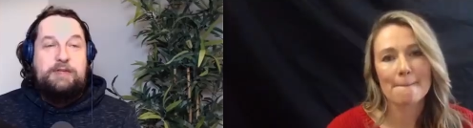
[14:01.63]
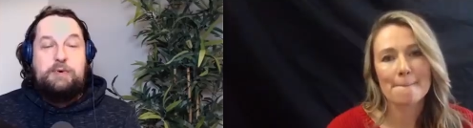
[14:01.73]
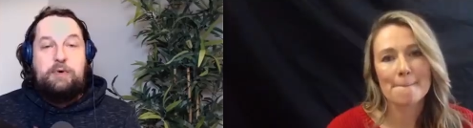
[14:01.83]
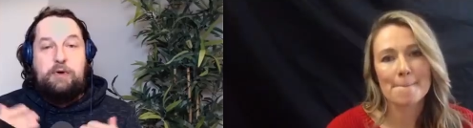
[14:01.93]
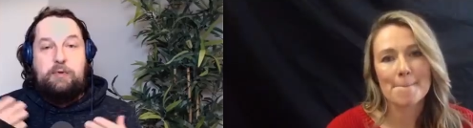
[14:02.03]

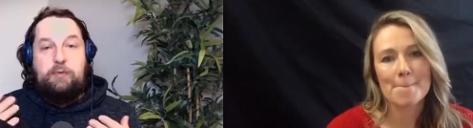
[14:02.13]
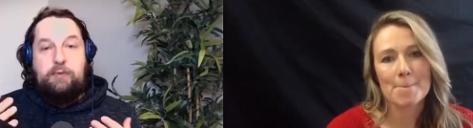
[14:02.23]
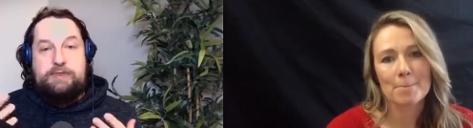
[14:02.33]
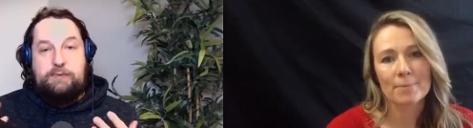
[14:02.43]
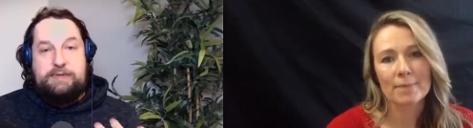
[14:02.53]
Speaker 1: so
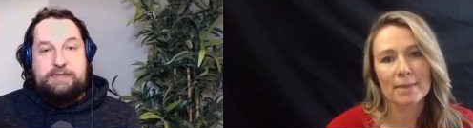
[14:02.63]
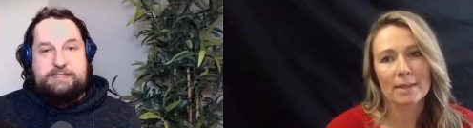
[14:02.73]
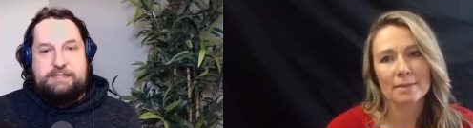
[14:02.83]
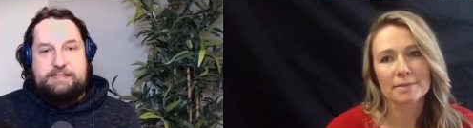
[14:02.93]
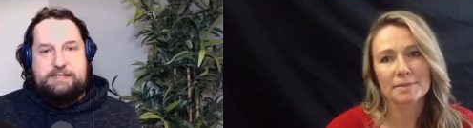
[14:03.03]
with with
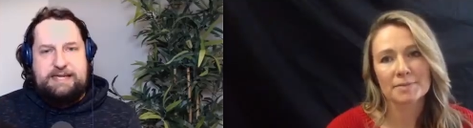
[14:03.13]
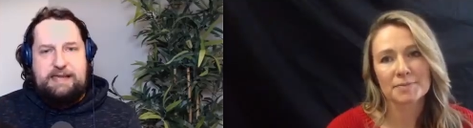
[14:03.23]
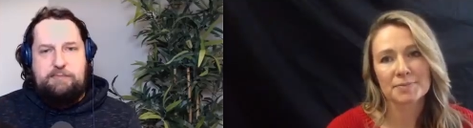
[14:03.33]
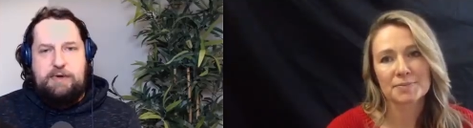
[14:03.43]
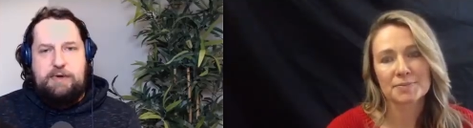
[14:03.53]

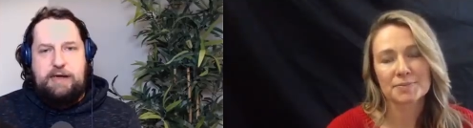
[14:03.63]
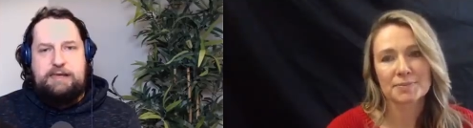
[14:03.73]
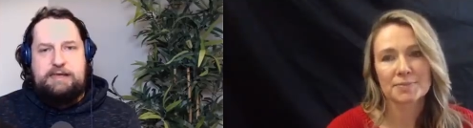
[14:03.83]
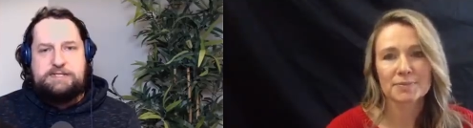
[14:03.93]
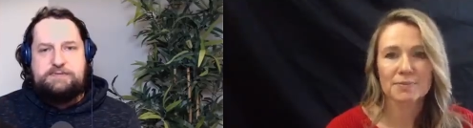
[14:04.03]
Tim, I think
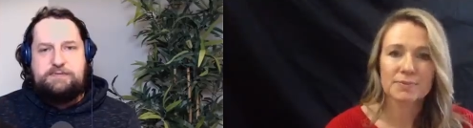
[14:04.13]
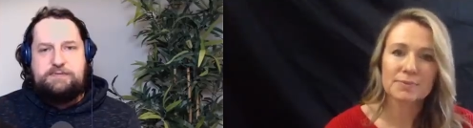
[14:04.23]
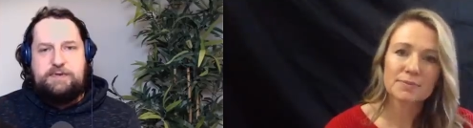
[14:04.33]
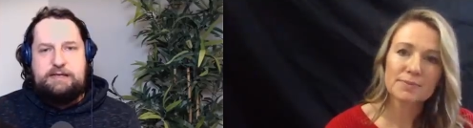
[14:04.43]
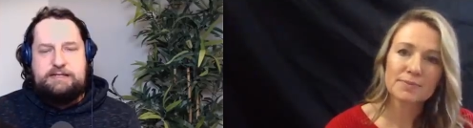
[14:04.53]
it's
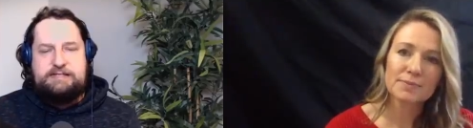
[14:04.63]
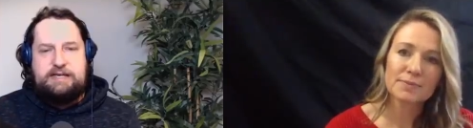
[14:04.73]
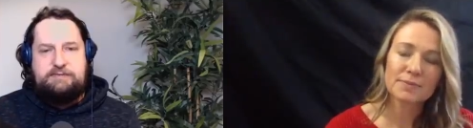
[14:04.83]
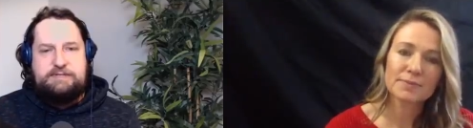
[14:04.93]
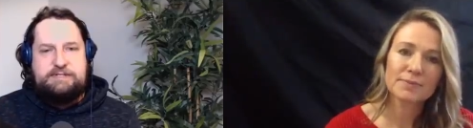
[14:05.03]
fair, it's
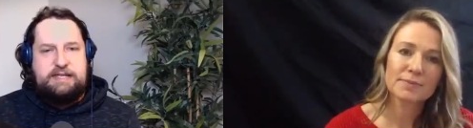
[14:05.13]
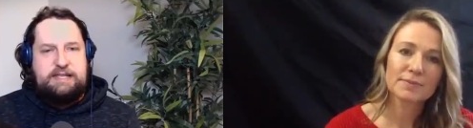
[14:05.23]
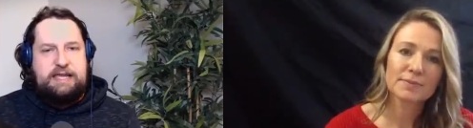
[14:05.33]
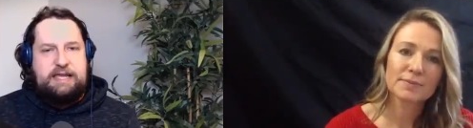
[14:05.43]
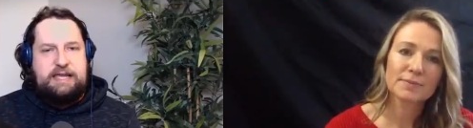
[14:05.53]
safe to say
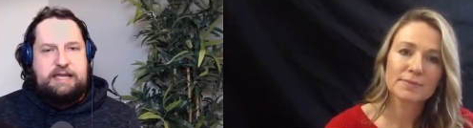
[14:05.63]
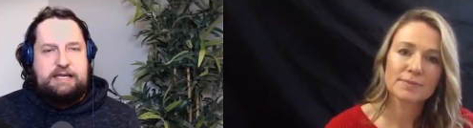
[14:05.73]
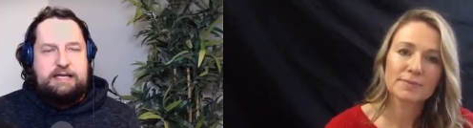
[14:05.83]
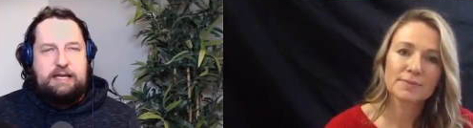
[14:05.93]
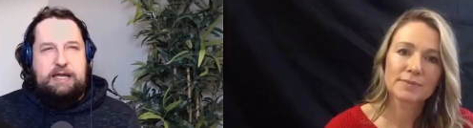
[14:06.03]
that he
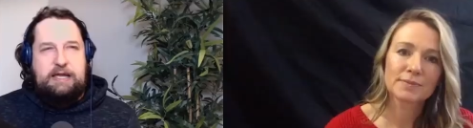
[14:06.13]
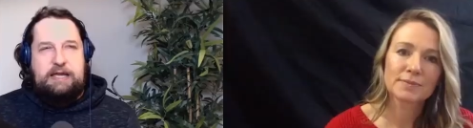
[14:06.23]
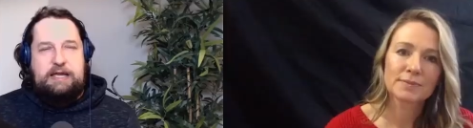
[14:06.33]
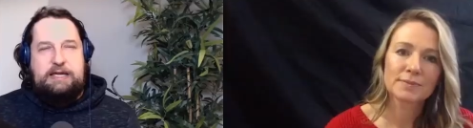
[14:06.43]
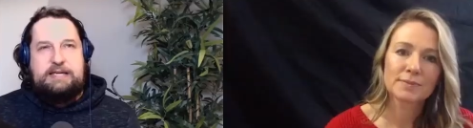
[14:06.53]

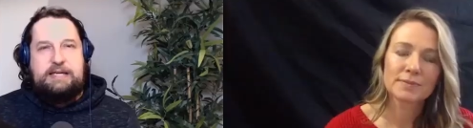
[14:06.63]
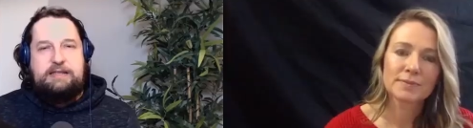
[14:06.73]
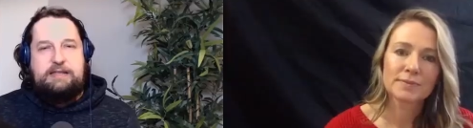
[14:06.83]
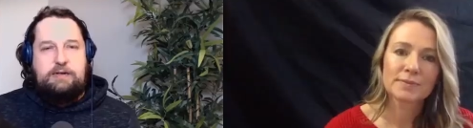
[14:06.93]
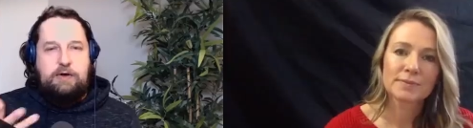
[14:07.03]
he's either
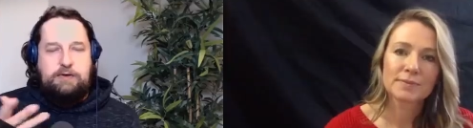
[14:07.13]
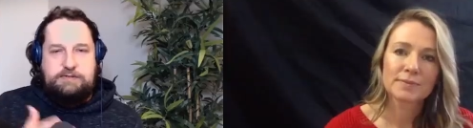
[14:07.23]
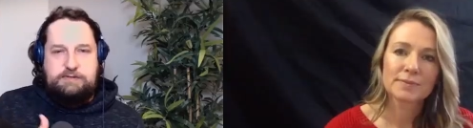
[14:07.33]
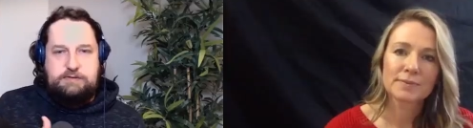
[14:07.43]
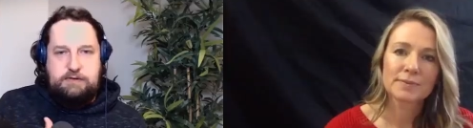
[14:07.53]
not
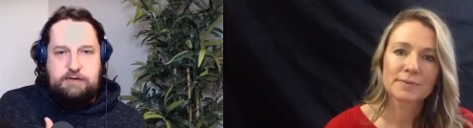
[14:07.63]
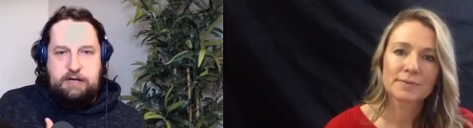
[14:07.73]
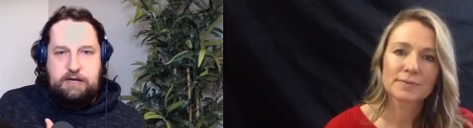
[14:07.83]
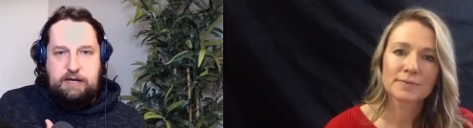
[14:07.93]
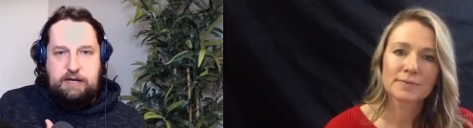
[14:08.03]

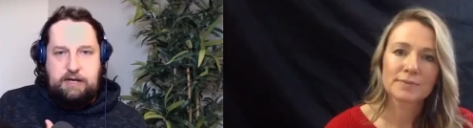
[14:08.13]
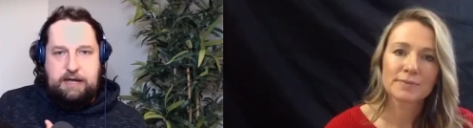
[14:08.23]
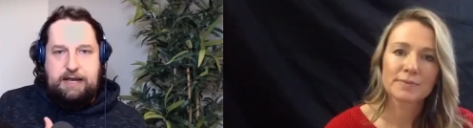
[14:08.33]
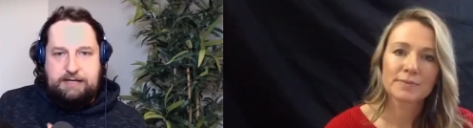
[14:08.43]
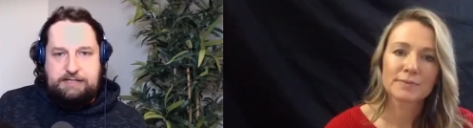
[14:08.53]
uh, an
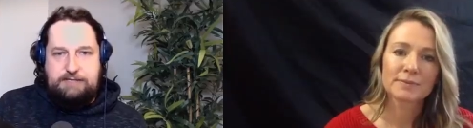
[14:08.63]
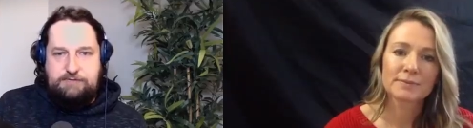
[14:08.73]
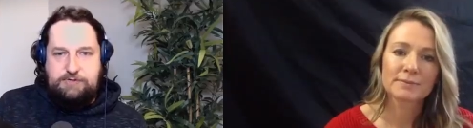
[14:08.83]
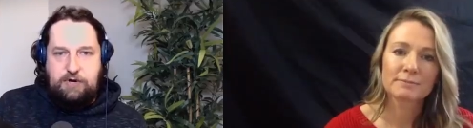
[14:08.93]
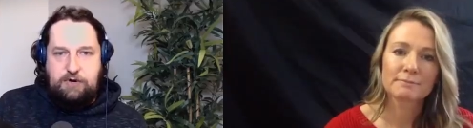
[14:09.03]
active
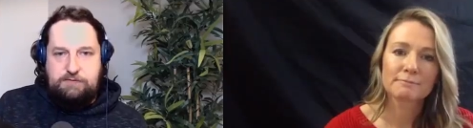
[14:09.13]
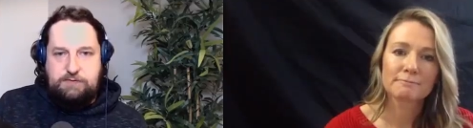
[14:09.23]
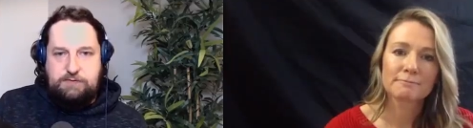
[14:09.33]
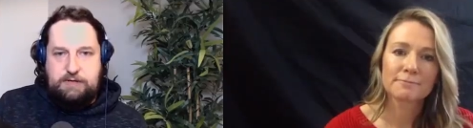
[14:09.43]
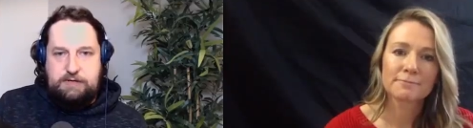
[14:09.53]
Jehovah's
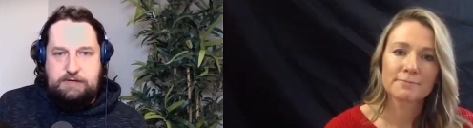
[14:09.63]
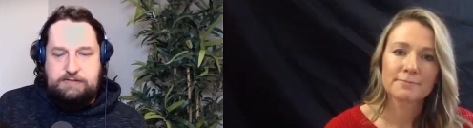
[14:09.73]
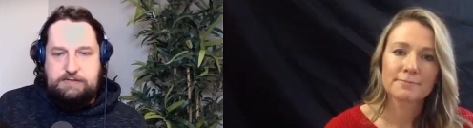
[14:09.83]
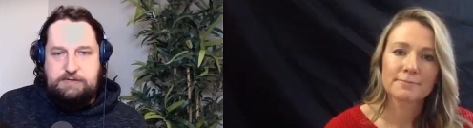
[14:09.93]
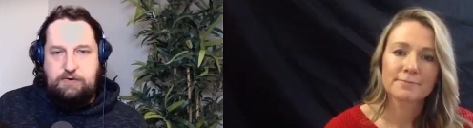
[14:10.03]

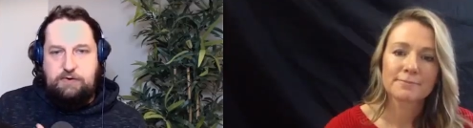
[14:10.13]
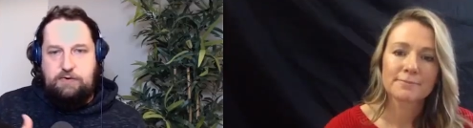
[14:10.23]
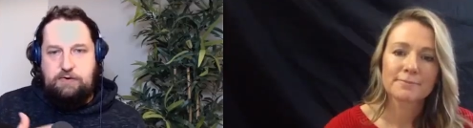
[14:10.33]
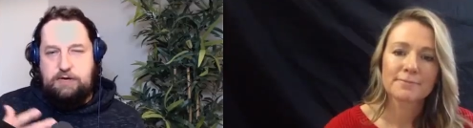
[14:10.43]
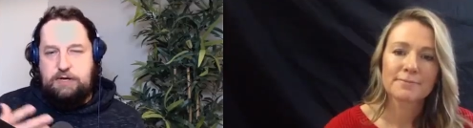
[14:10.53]
Witness or
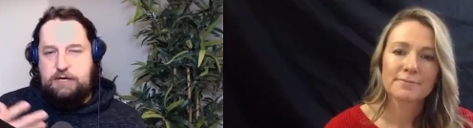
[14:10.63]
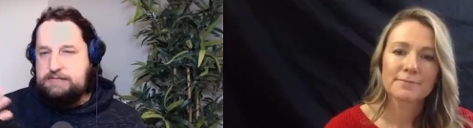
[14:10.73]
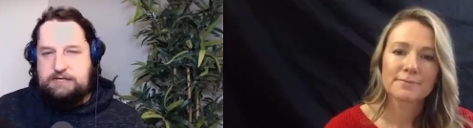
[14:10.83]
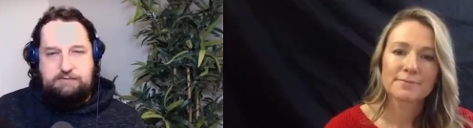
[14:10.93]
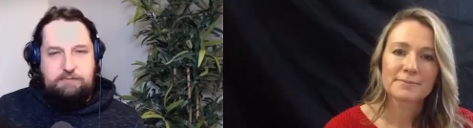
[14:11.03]
he's
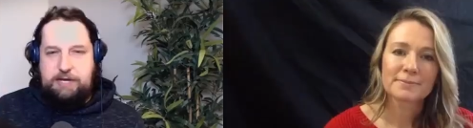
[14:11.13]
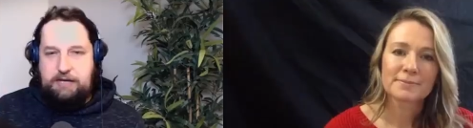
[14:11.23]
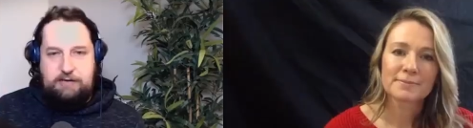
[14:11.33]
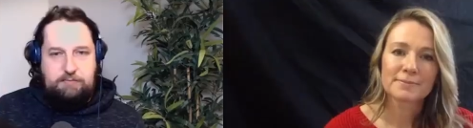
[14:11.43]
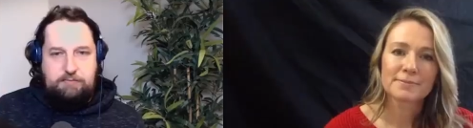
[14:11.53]
never been
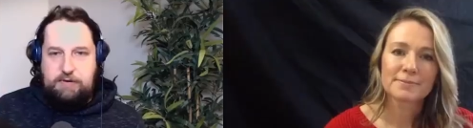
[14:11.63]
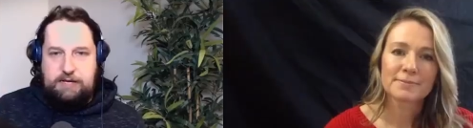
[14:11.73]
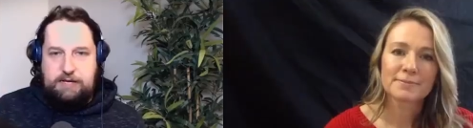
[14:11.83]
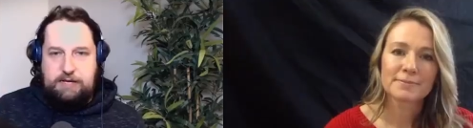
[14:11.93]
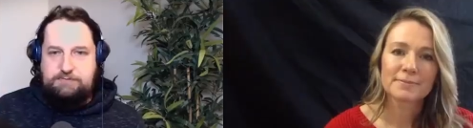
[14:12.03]
a, an
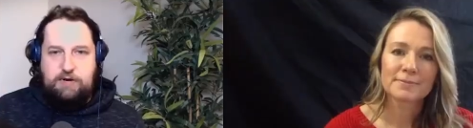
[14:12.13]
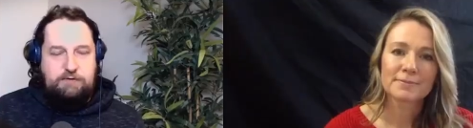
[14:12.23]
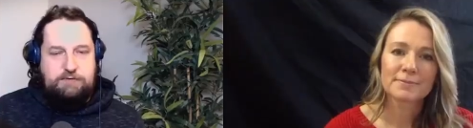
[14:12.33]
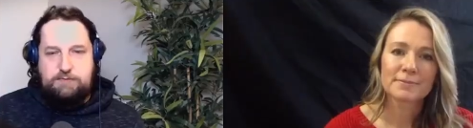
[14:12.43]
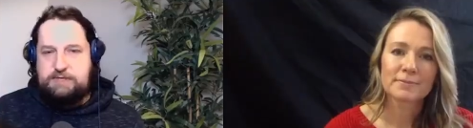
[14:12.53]
active Jehovah's